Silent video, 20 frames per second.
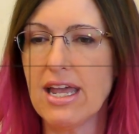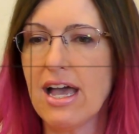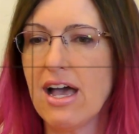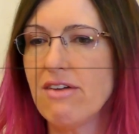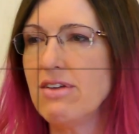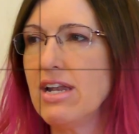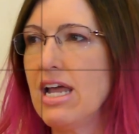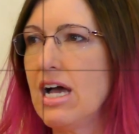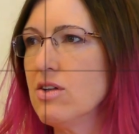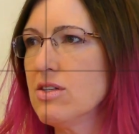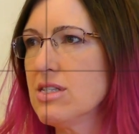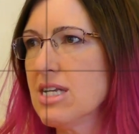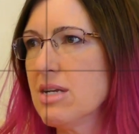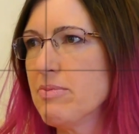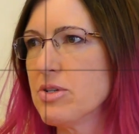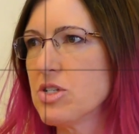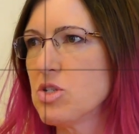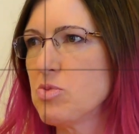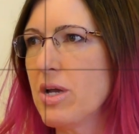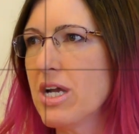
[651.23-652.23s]
So you're
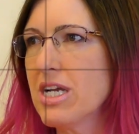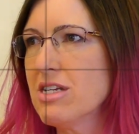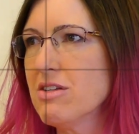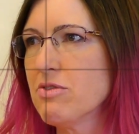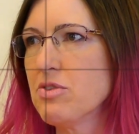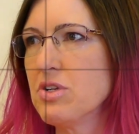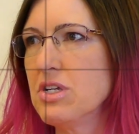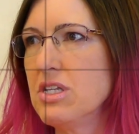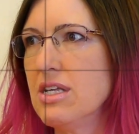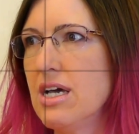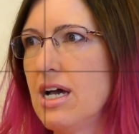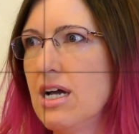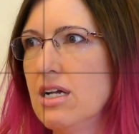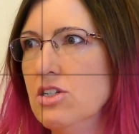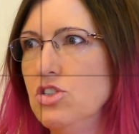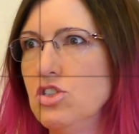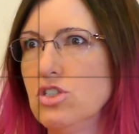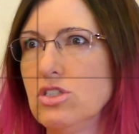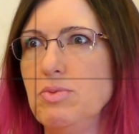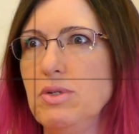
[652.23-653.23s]
still showing that they're
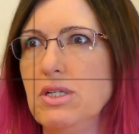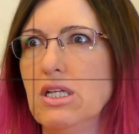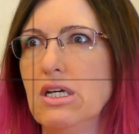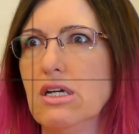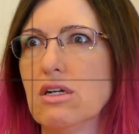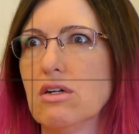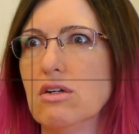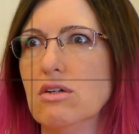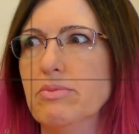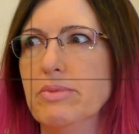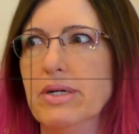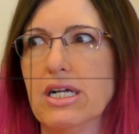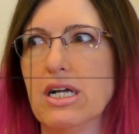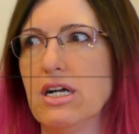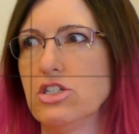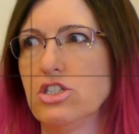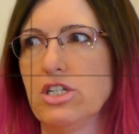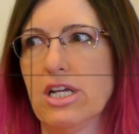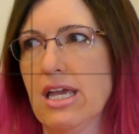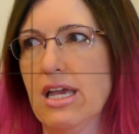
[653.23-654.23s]
looking at each other and
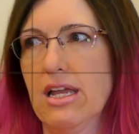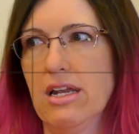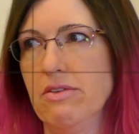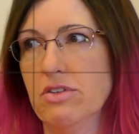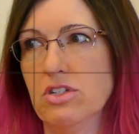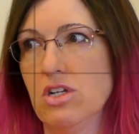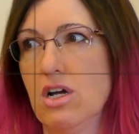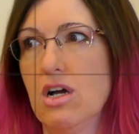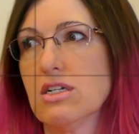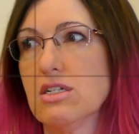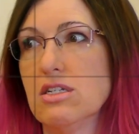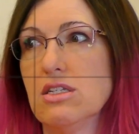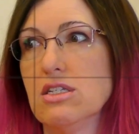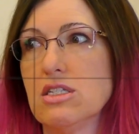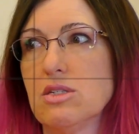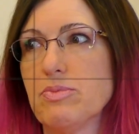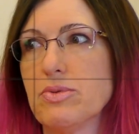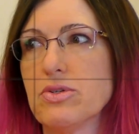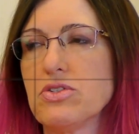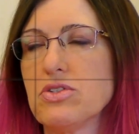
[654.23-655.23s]
having a
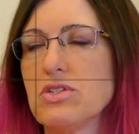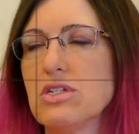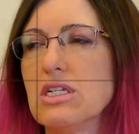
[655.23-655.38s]
conversation,